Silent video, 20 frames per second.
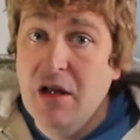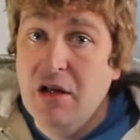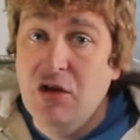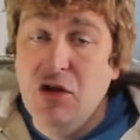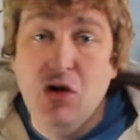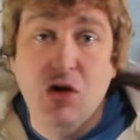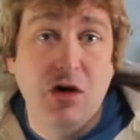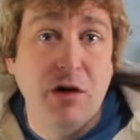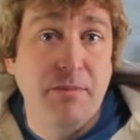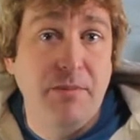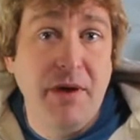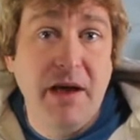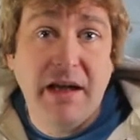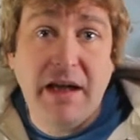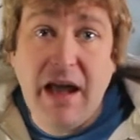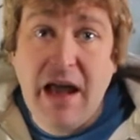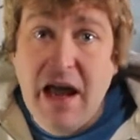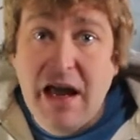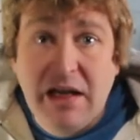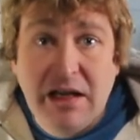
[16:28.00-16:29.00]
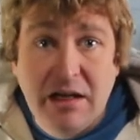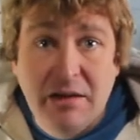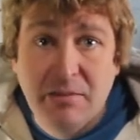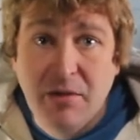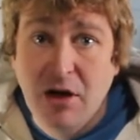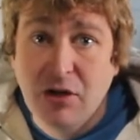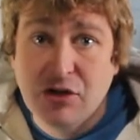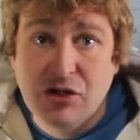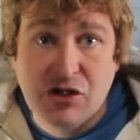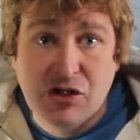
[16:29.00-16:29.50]
You can pick any
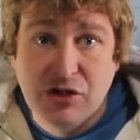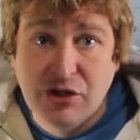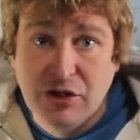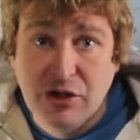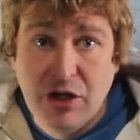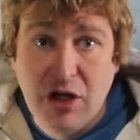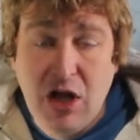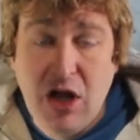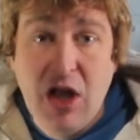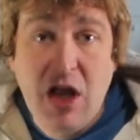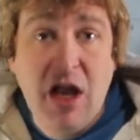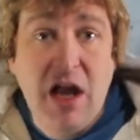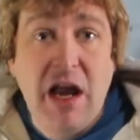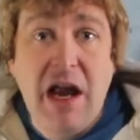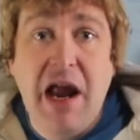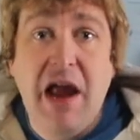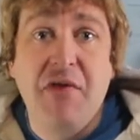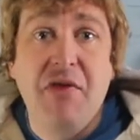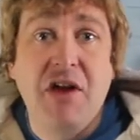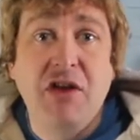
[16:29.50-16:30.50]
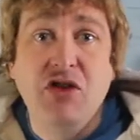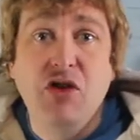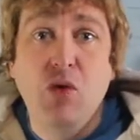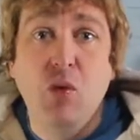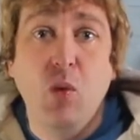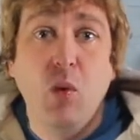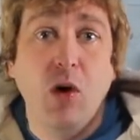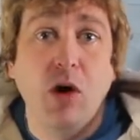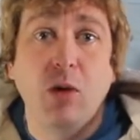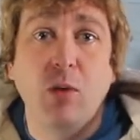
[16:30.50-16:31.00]
emotion, and then you
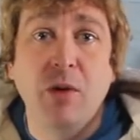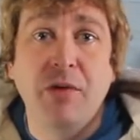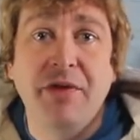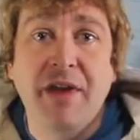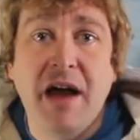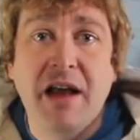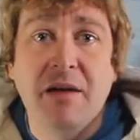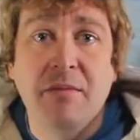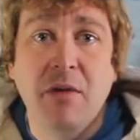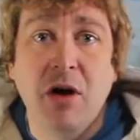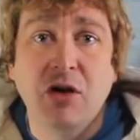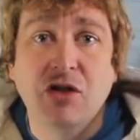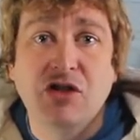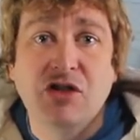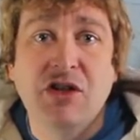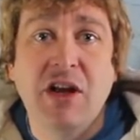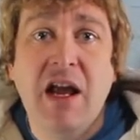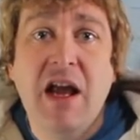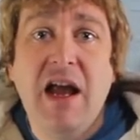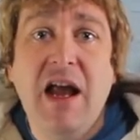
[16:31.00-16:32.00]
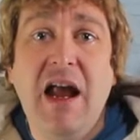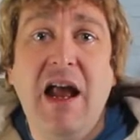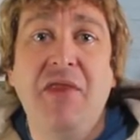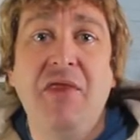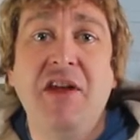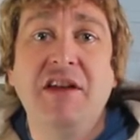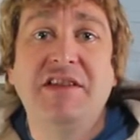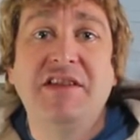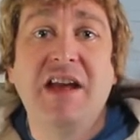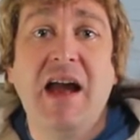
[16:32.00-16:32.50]
work with that emotion,
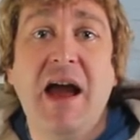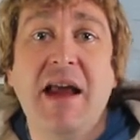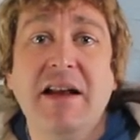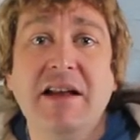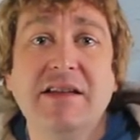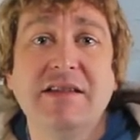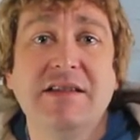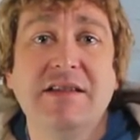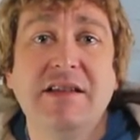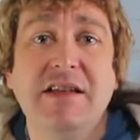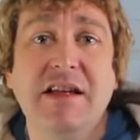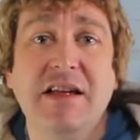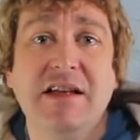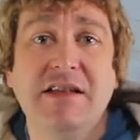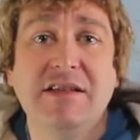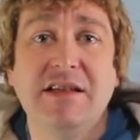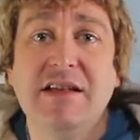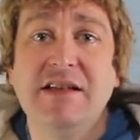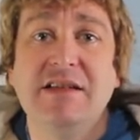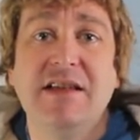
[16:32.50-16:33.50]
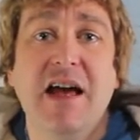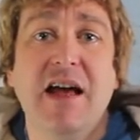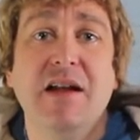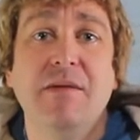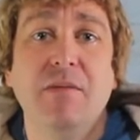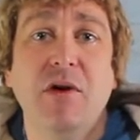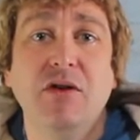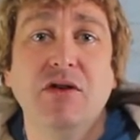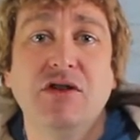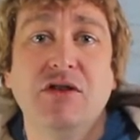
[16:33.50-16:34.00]
and the tendency is that
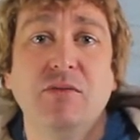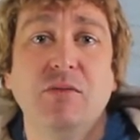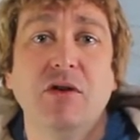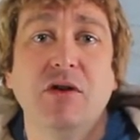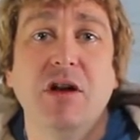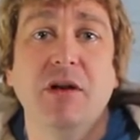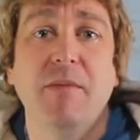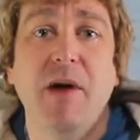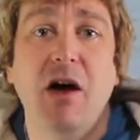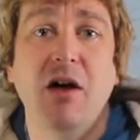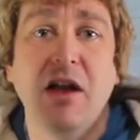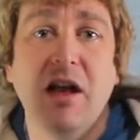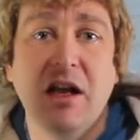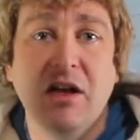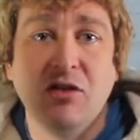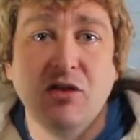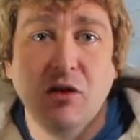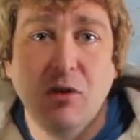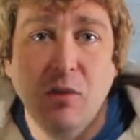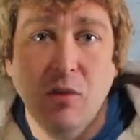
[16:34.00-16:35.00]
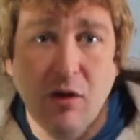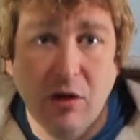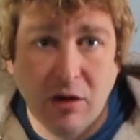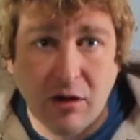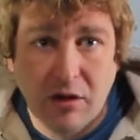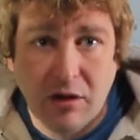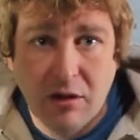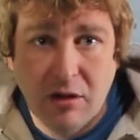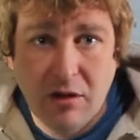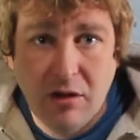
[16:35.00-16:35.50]
emotion will come out in your work.
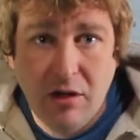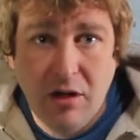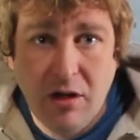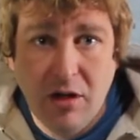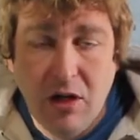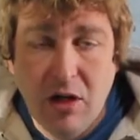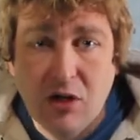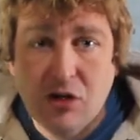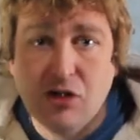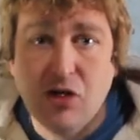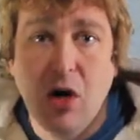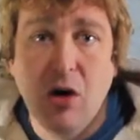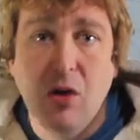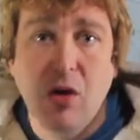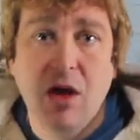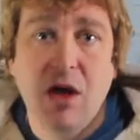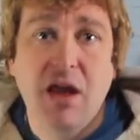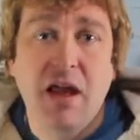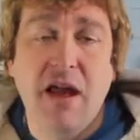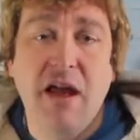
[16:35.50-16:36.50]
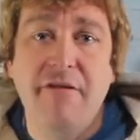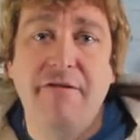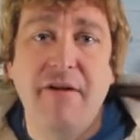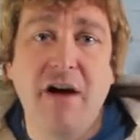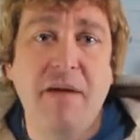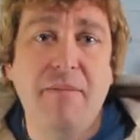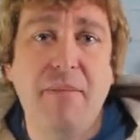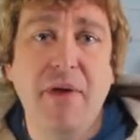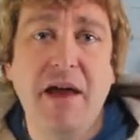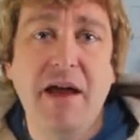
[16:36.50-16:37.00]
So if
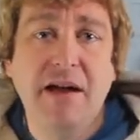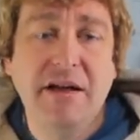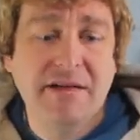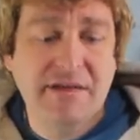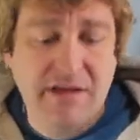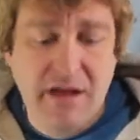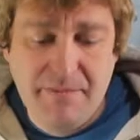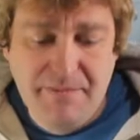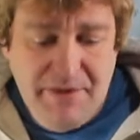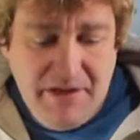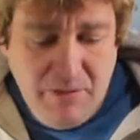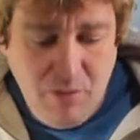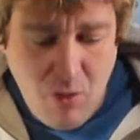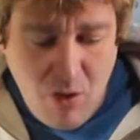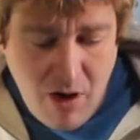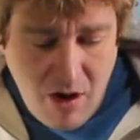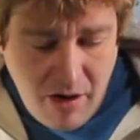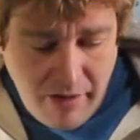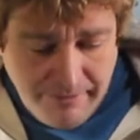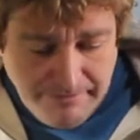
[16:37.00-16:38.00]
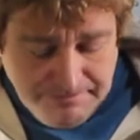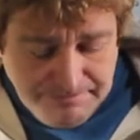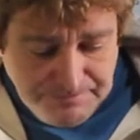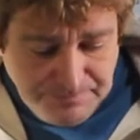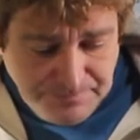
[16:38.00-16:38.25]
I pick something where,